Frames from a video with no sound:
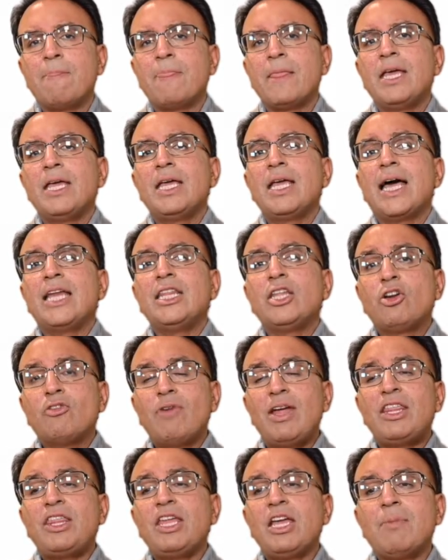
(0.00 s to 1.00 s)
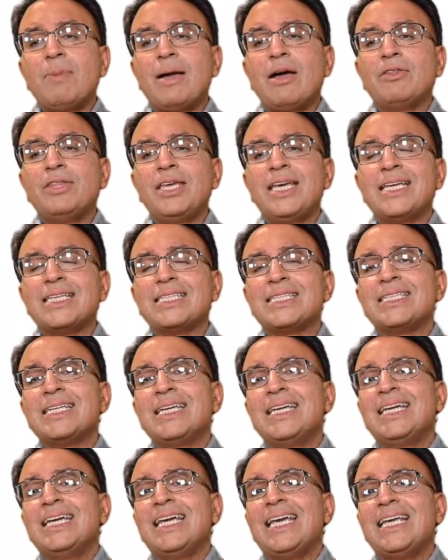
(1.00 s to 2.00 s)
And the great thing about this
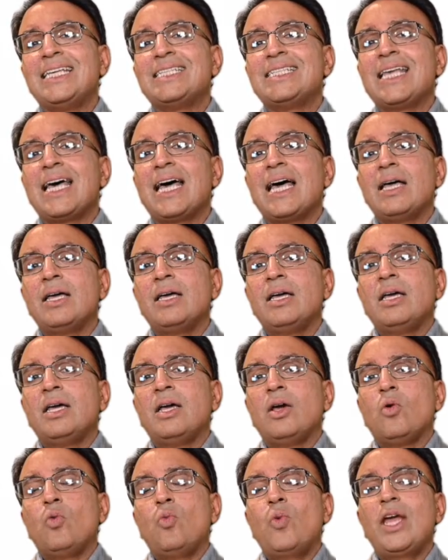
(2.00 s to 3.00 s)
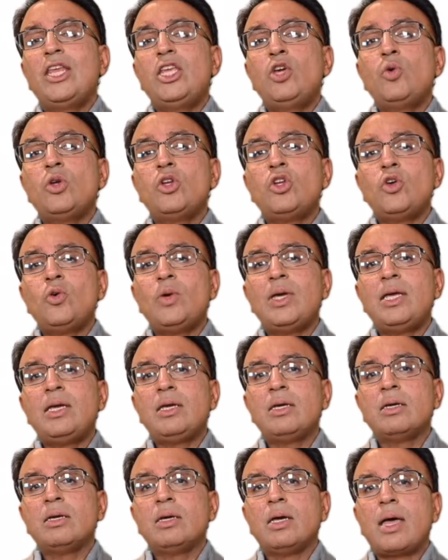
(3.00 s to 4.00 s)
is that when you were
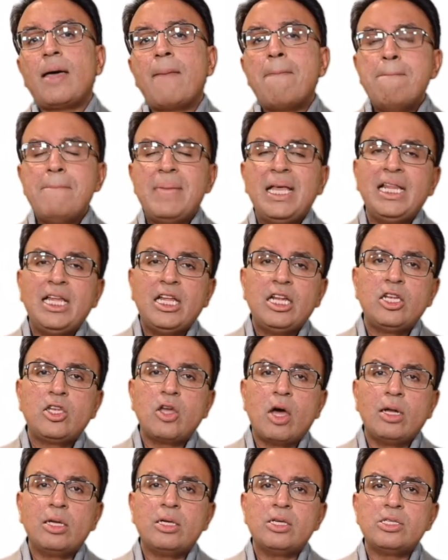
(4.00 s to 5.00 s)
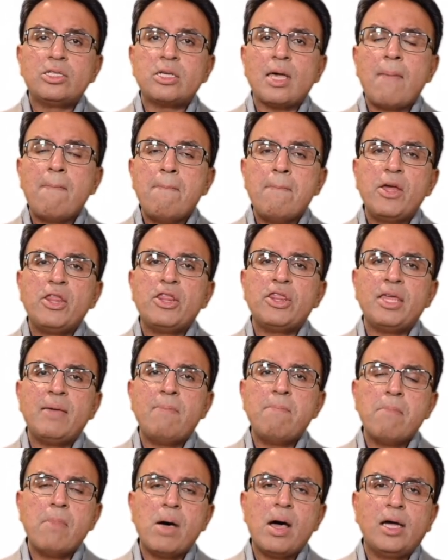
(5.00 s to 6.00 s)
doing $1 million a month in
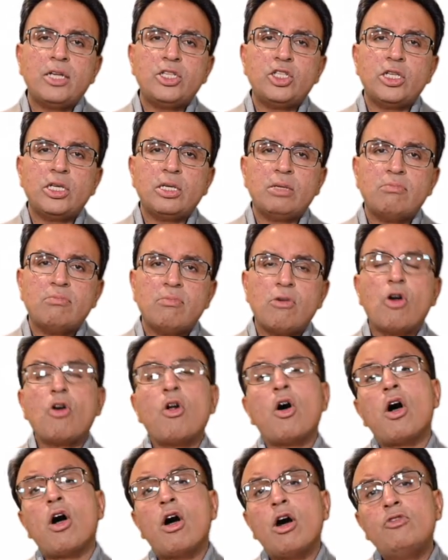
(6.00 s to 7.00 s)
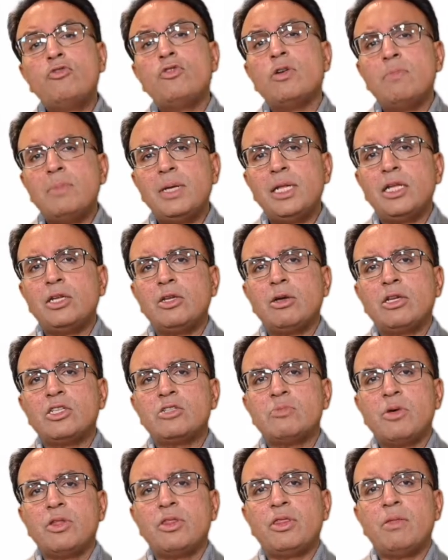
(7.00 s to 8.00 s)
margin or $100 million a
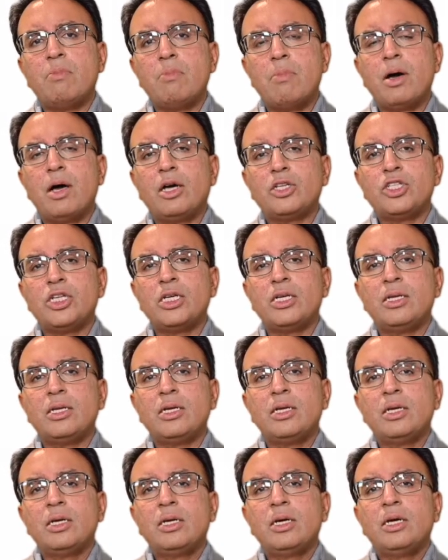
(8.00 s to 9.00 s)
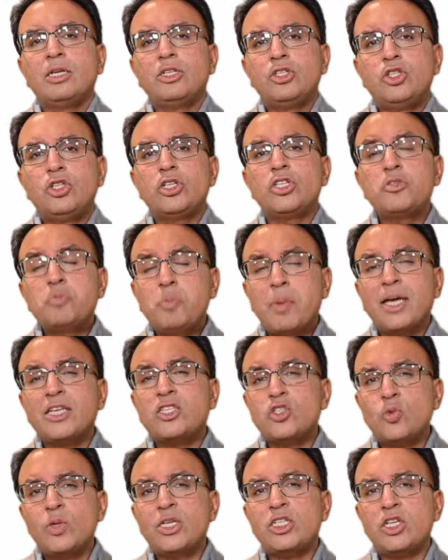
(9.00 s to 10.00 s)
month in margin, just by
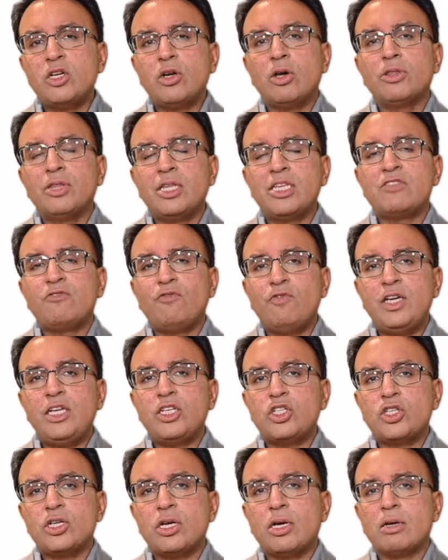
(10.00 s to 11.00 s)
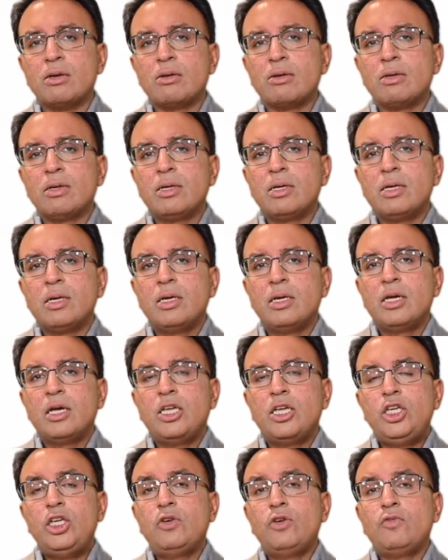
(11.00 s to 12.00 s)
switching on this feature,
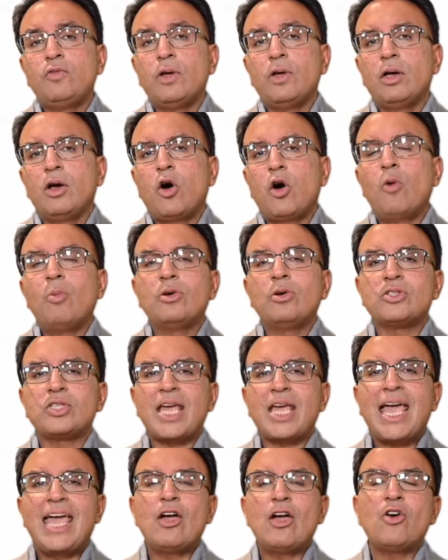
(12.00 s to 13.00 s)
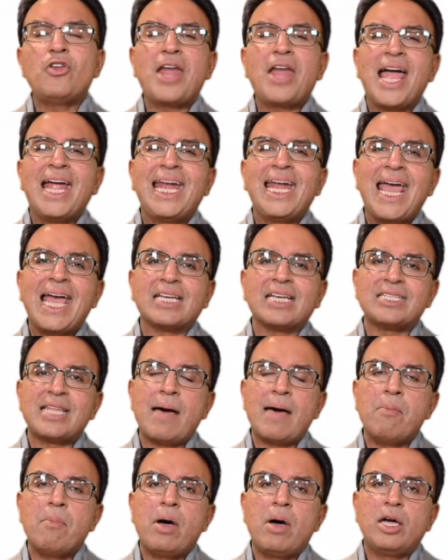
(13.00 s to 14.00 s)
you've almost 8 or 9x
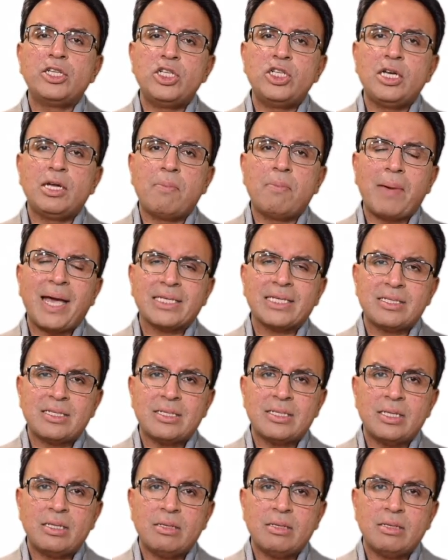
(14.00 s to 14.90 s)
that margin capacity.